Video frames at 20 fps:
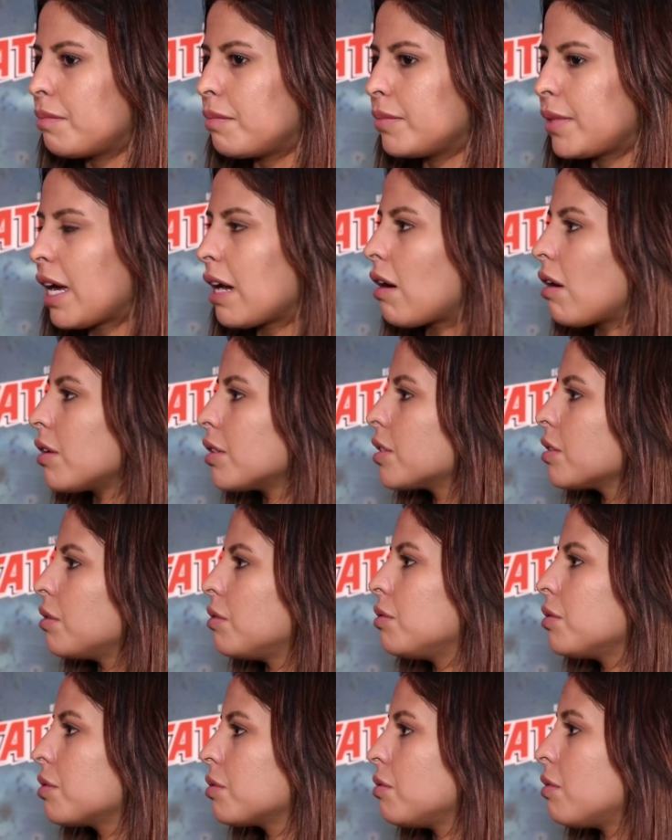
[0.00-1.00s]
that aren't so
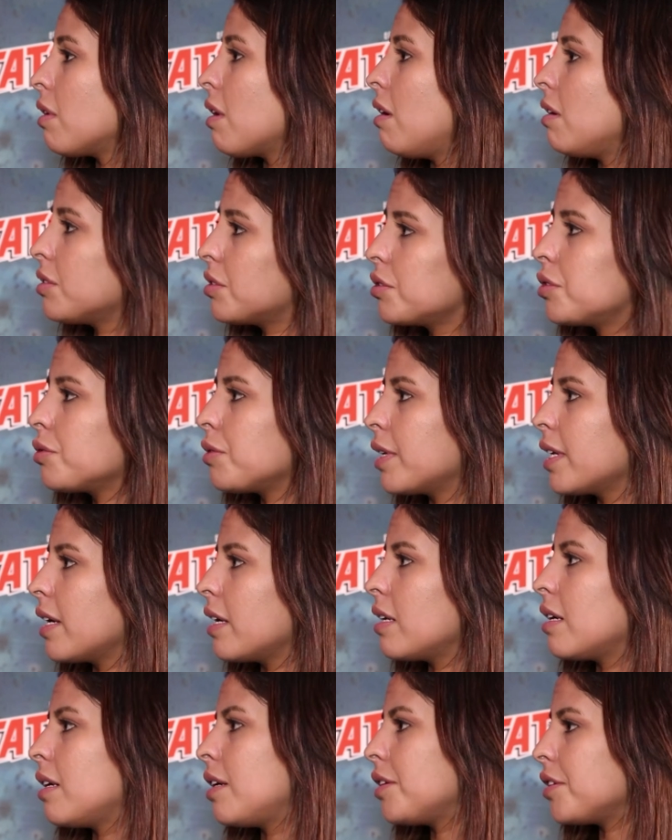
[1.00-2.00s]
old school are also joining
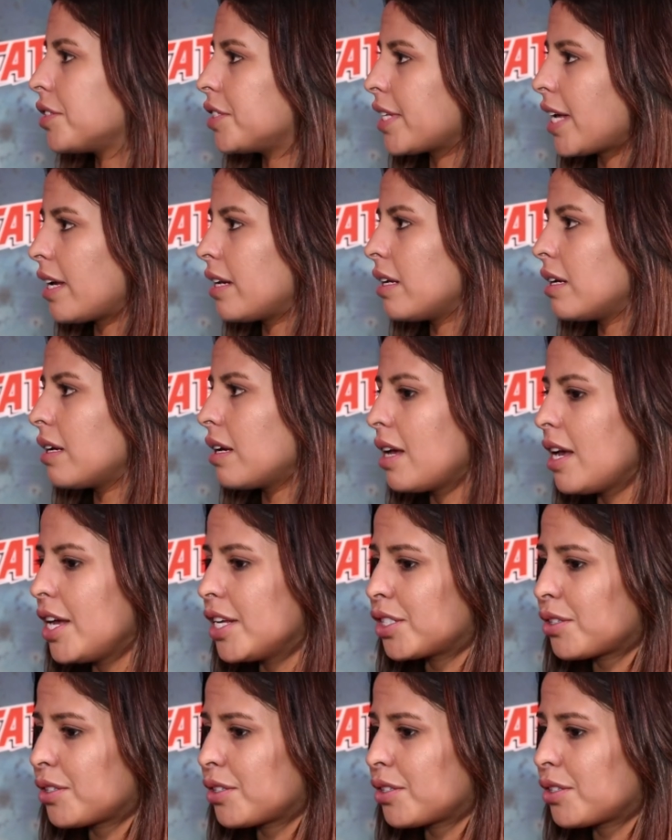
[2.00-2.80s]
in and understanding.